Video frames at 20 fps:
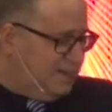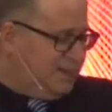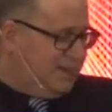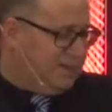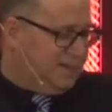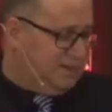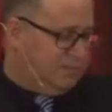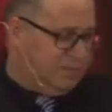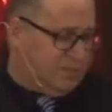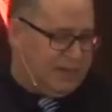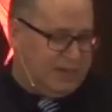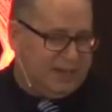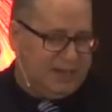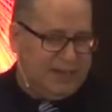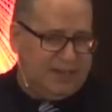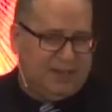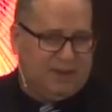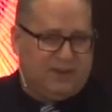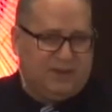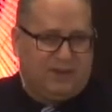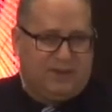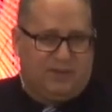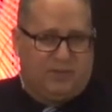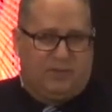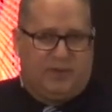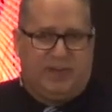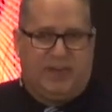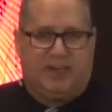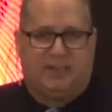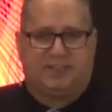But
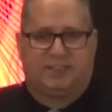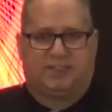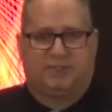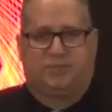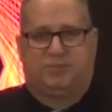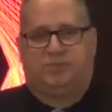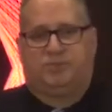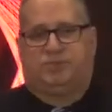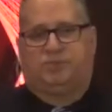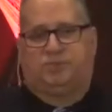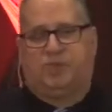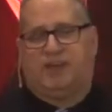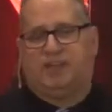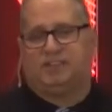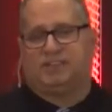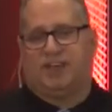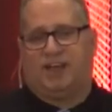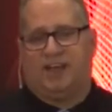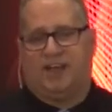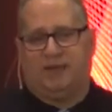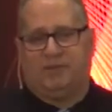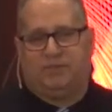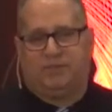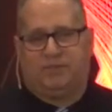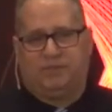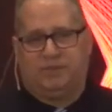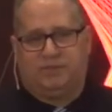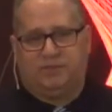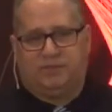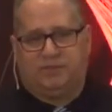we need to spend
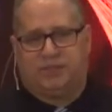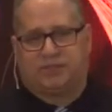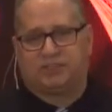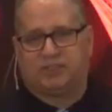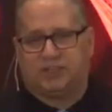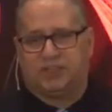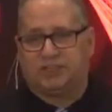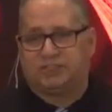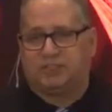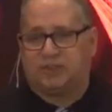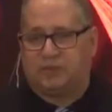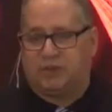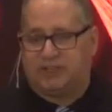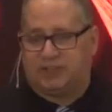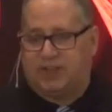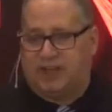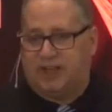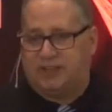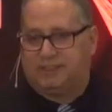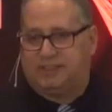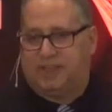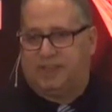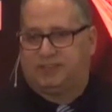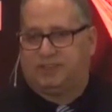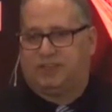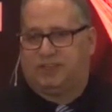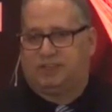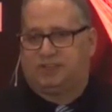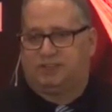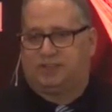time just to listen to what God's
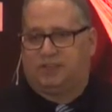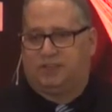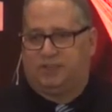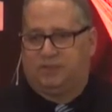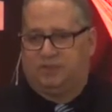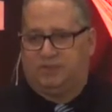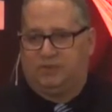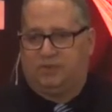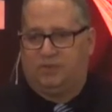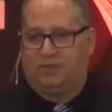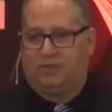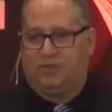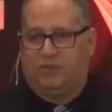asking us to do.